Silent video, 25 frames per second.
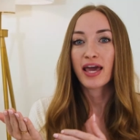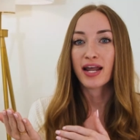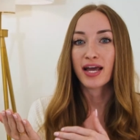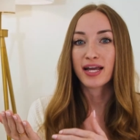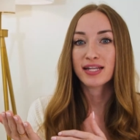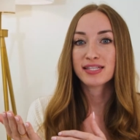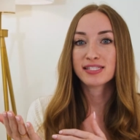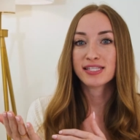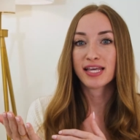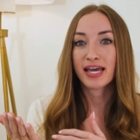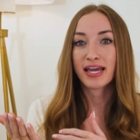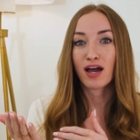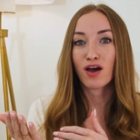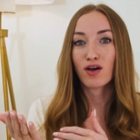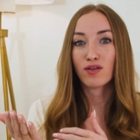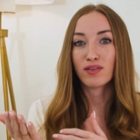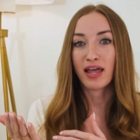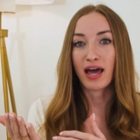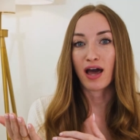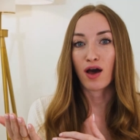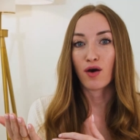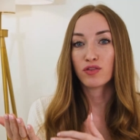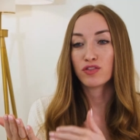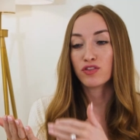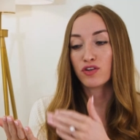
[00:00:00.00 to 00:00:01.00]
And I'd say out
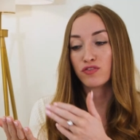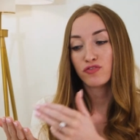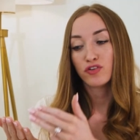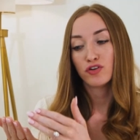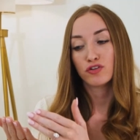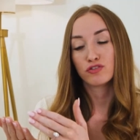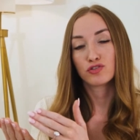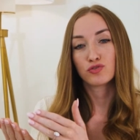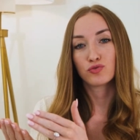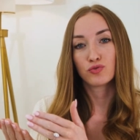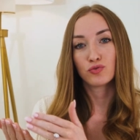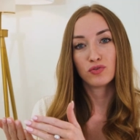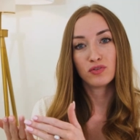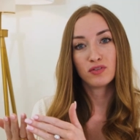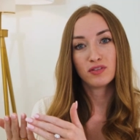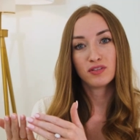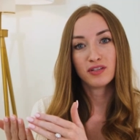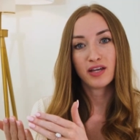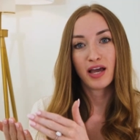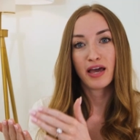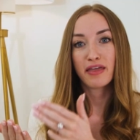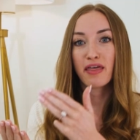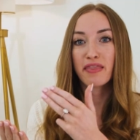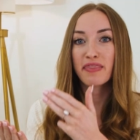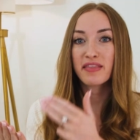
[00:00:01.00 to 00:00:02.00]
loud the first
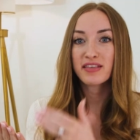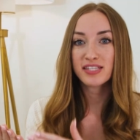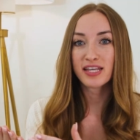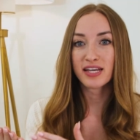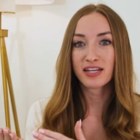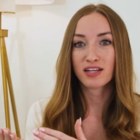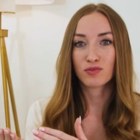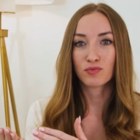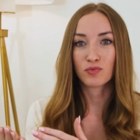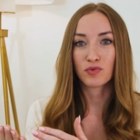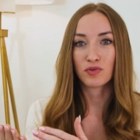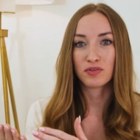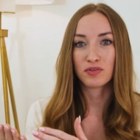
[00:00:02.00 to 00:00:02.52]
rule and then the second